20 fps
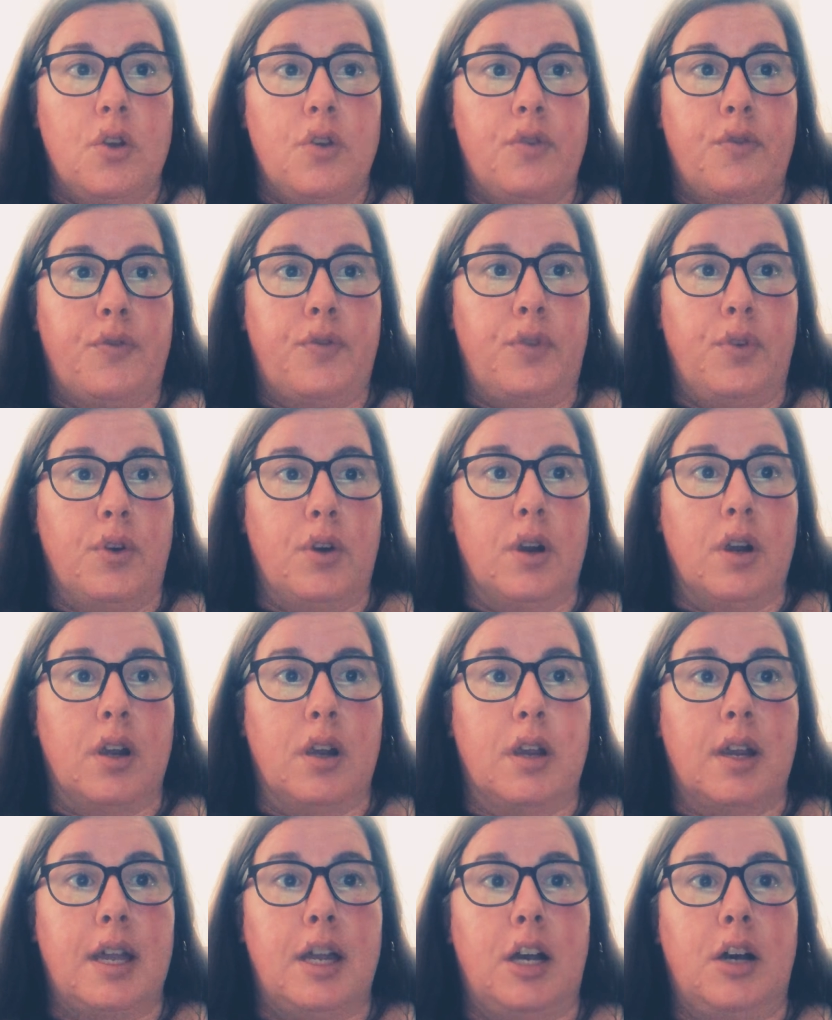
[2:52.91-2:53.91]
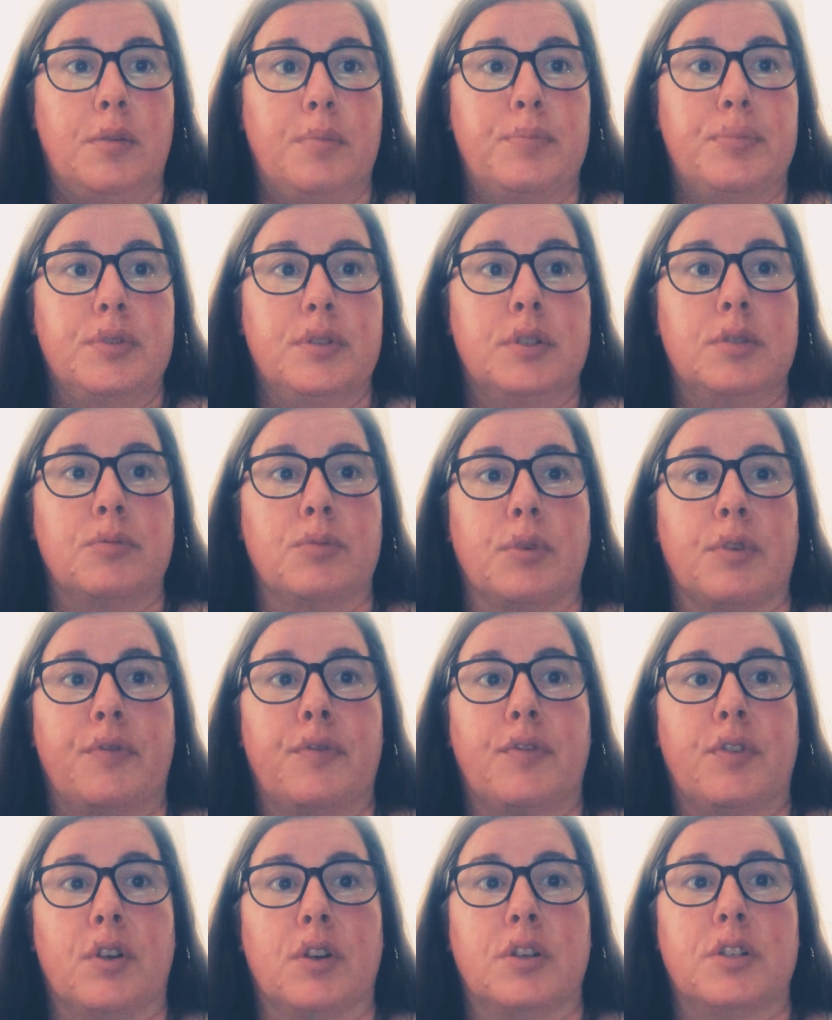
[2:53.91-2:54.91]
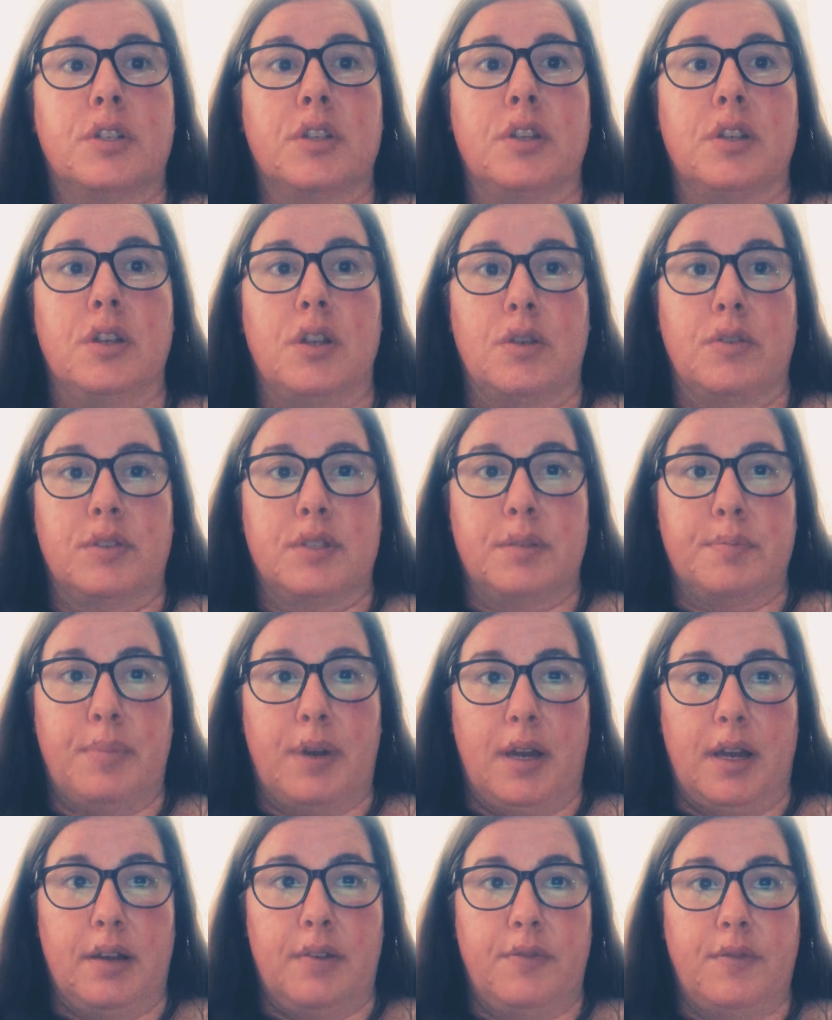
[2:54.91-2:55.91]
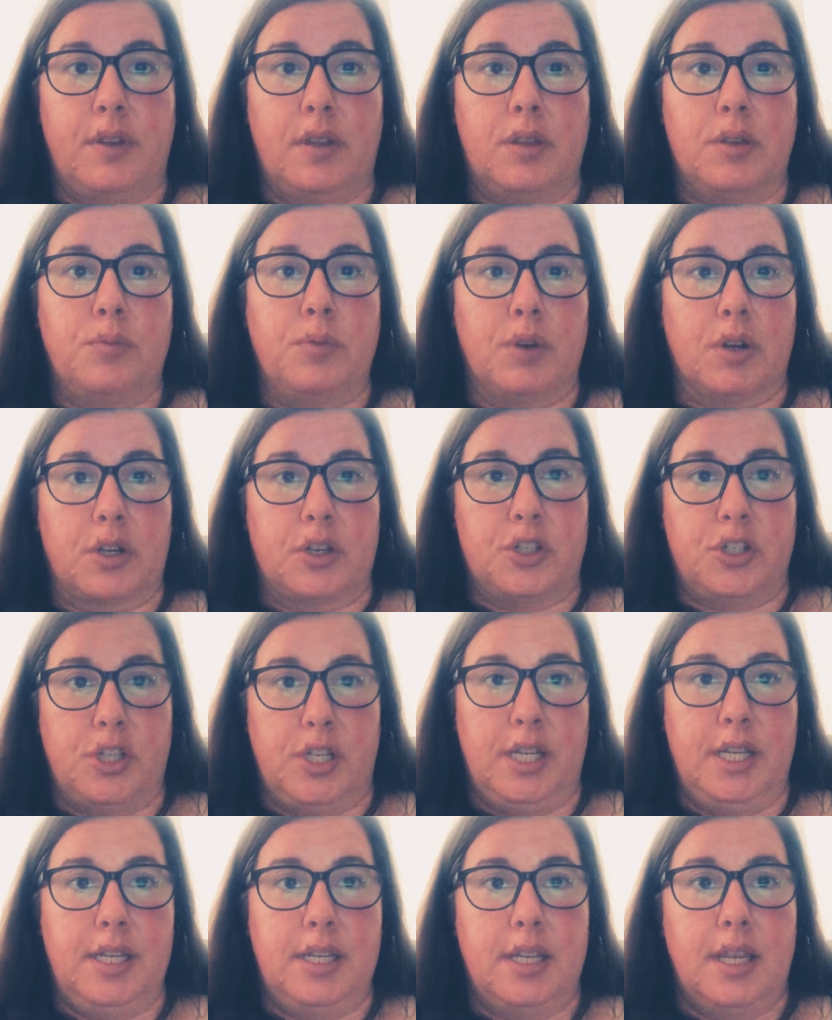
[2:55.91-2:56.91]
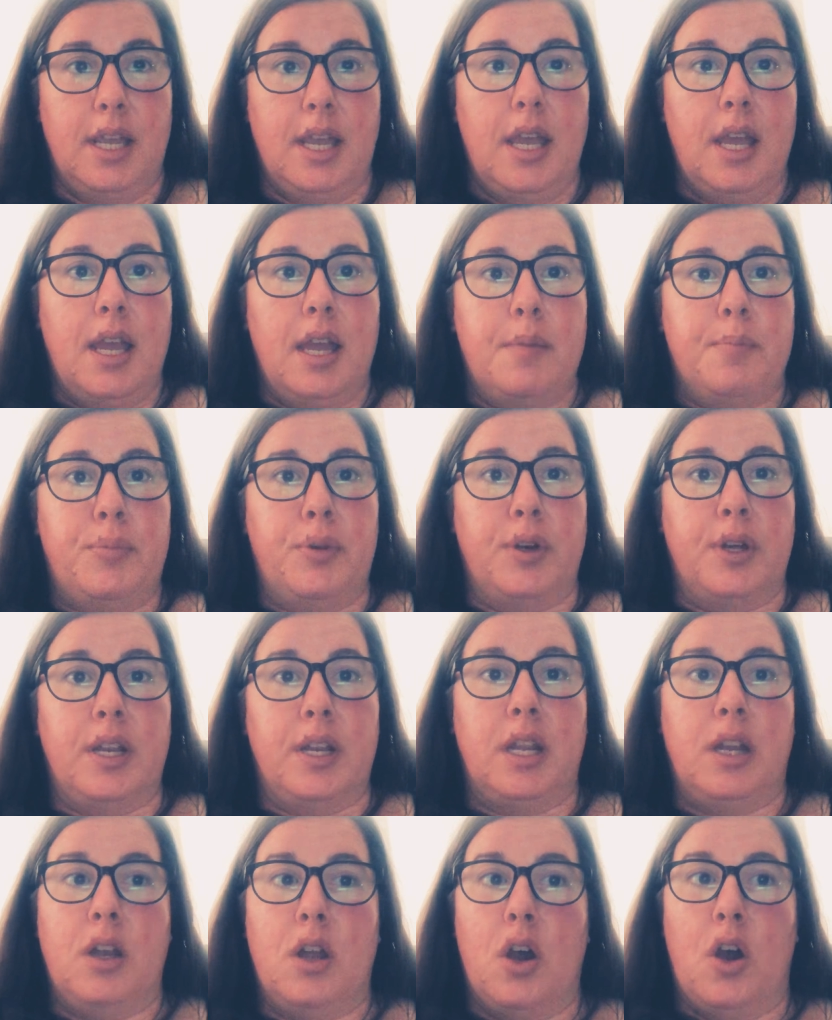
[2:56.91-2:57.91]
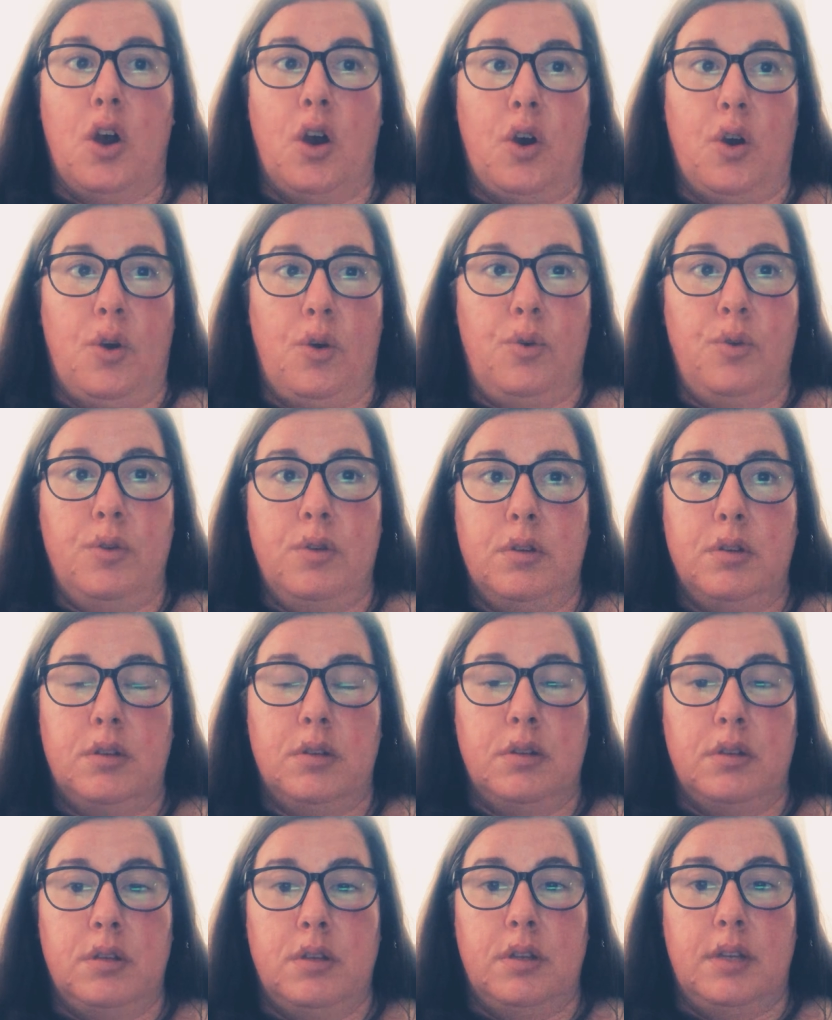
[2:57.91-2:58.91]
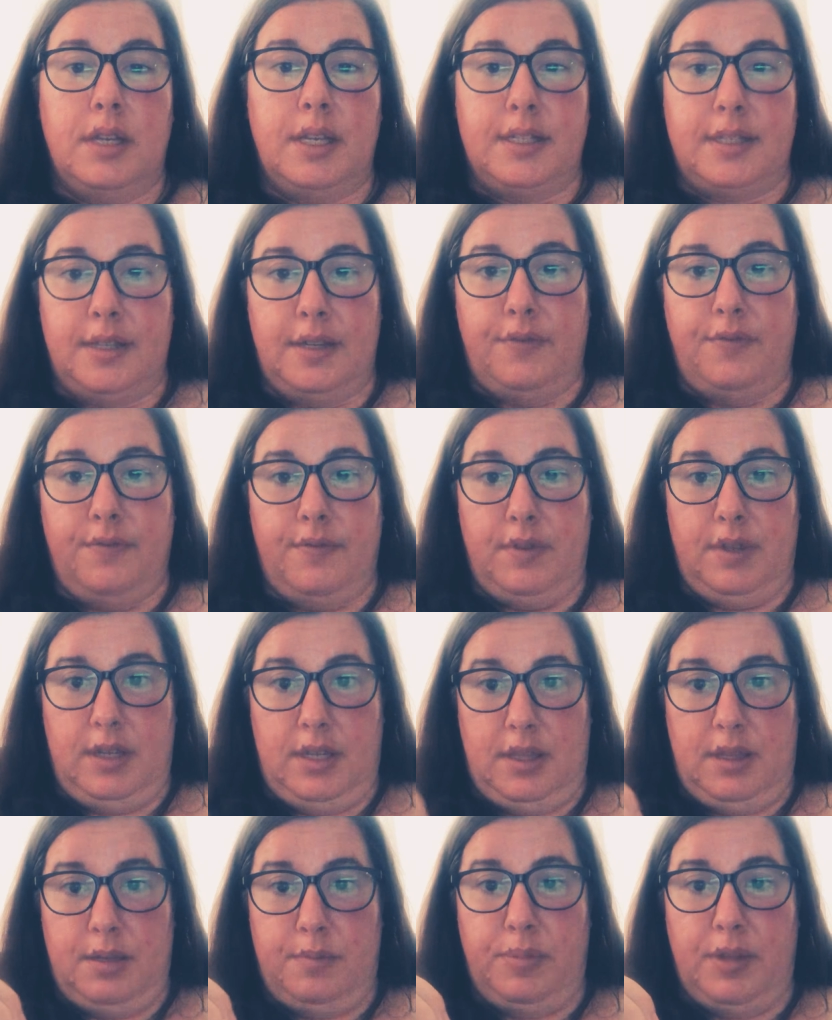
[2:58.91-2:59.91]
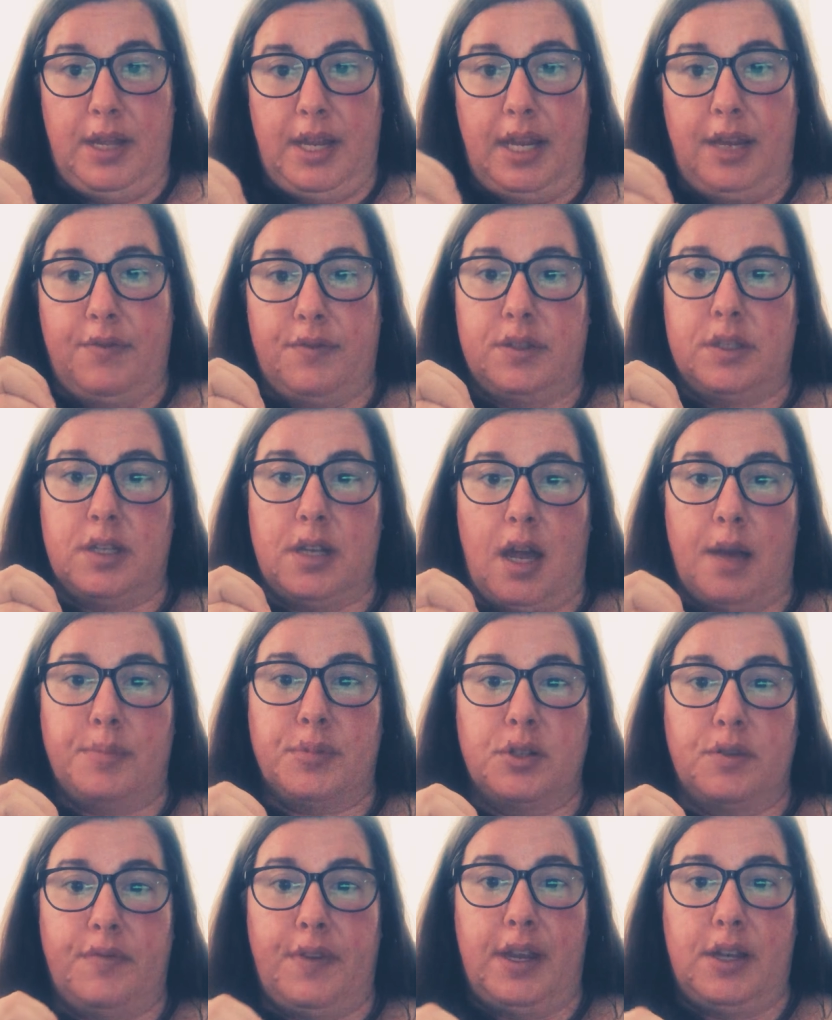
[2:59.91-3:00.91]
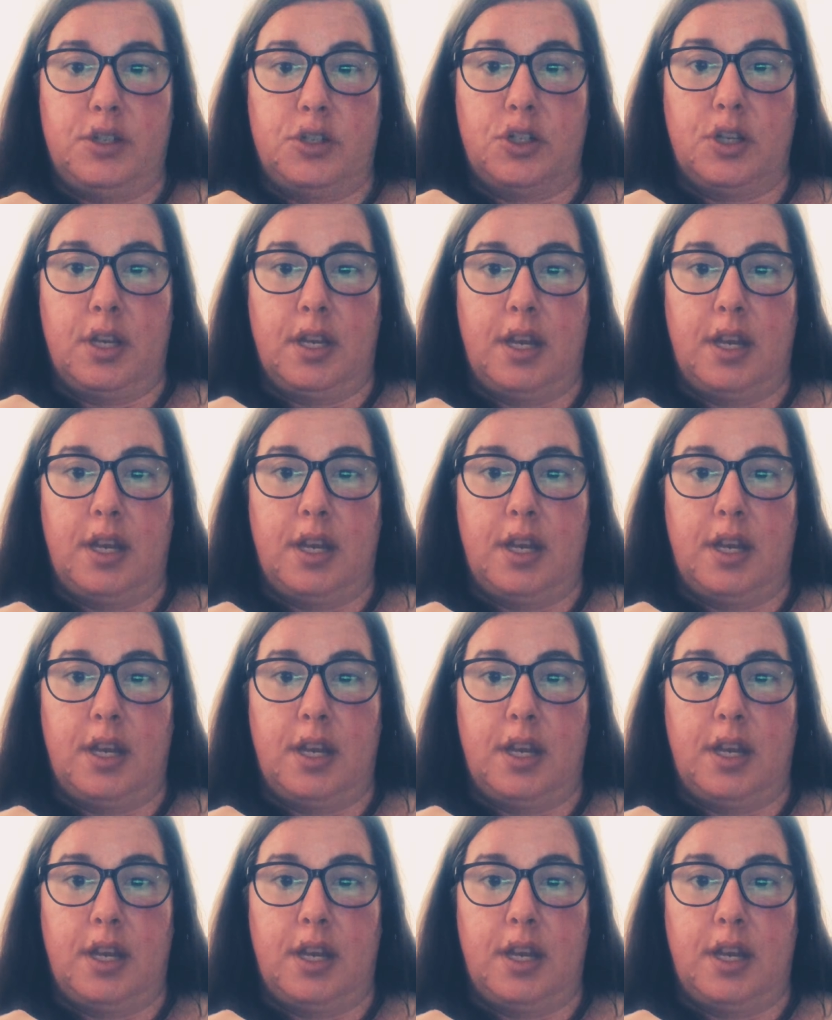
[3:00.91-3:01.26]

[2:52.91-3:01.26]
For help, refer to the notes above on the worksheet. Put an O if in the blank if it's an observation,